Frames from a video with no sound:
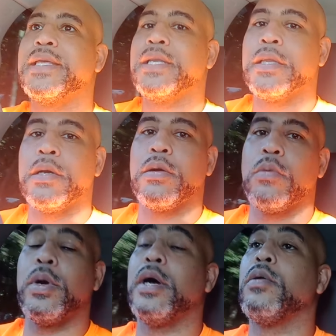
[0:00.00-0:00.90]
to get
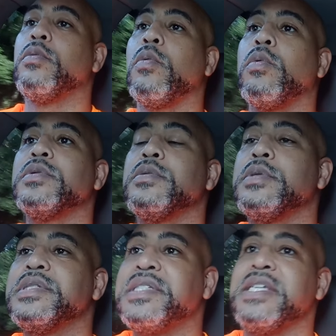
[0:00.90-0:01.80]
along. Well,
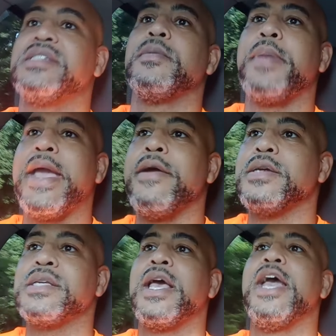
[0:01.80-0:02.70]
since the
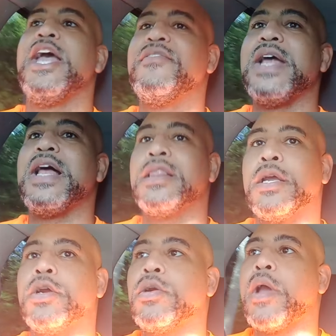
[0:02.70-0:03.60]
parents have not
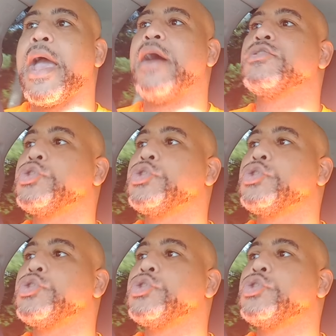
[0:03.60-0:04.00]
learned how